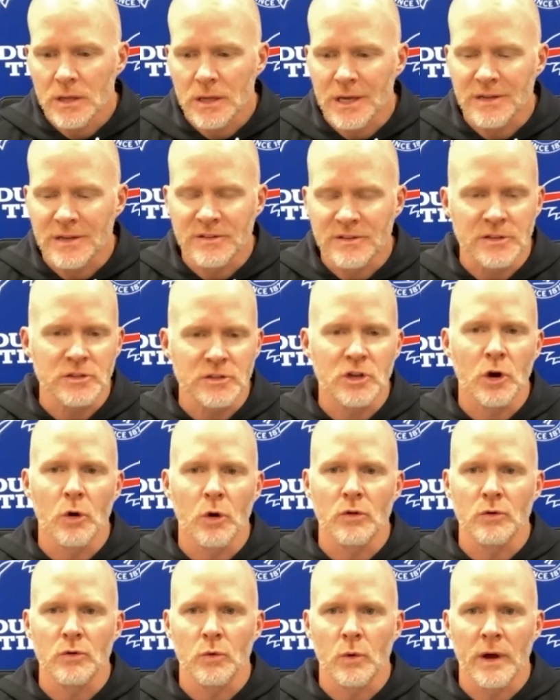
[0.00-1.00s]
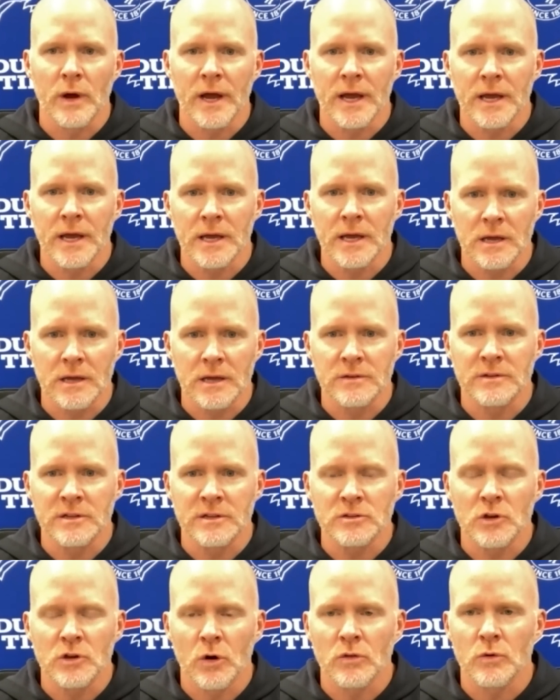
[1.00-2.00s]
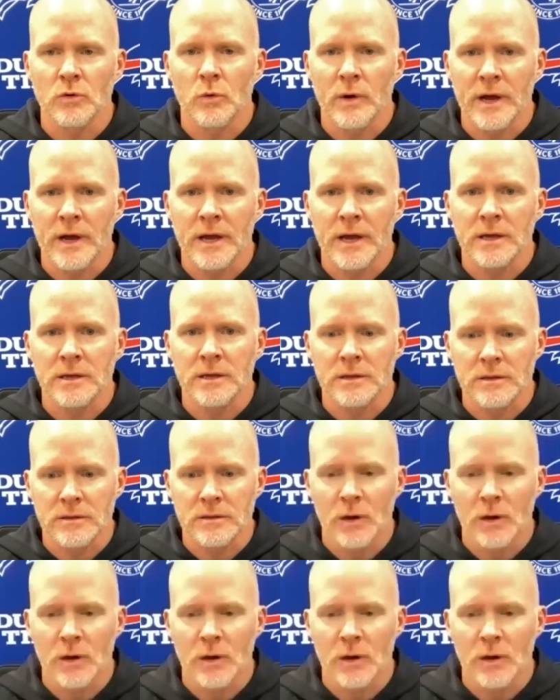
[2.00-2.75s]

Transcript: it didn't go the way it didn't go the way